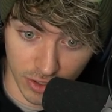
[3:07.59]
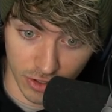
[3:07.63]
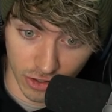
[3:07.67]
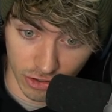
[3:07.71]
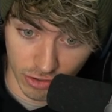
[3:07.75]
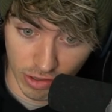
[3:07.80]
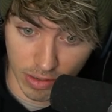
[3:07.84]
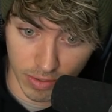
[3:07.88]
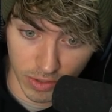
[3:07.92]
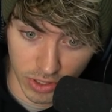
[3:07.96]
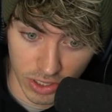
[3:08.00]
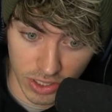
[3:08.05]
the
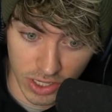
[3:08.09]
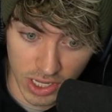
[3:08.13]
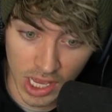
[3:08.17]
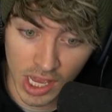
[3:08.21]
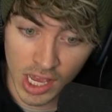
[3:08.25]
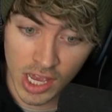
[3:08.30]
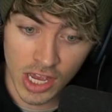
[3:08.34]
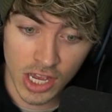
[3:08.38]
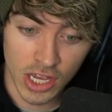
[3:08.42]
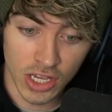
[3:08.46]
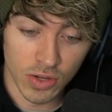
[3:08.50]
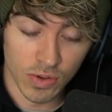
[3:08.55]
description.
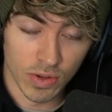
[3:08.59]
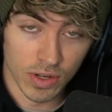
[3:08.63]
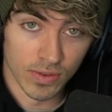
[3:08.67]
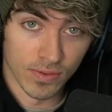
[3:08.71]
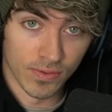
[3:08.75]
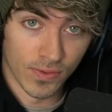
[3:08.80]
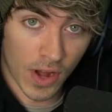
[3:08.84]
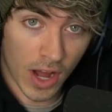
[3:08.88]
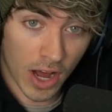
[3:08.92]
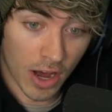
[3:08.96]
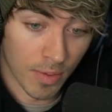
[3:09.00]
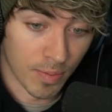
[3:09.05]
You can
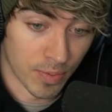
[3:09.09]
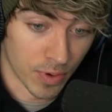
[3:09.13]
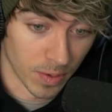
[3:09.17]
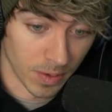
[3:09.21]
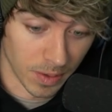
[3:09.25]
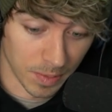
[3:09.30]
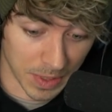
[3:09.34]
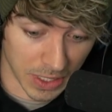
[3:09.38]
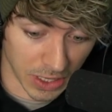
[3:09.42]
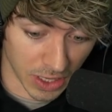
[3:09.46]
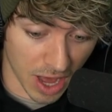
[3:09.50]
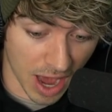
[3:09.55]
I'll
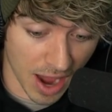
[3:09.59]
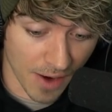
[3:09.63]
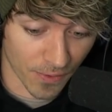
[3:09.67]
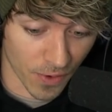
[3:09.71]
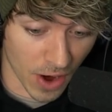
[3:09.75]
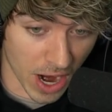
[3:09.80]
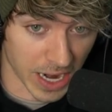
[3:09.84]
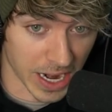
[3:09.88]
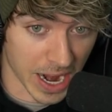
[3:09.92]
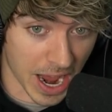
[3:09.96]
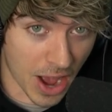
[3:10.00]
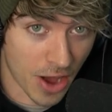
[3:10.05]
probably be live
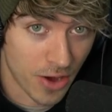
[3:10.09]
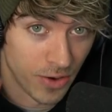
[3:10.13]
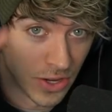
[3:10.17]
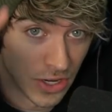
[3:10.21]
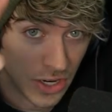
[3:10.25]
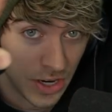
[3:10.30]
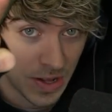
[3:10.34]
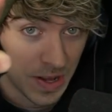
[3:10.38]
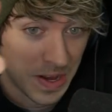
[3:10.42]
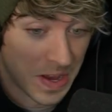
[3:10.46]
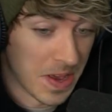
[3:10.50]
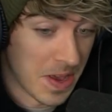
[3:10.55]
right now. You
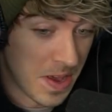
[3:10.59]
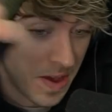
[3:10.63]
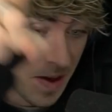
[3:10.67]
can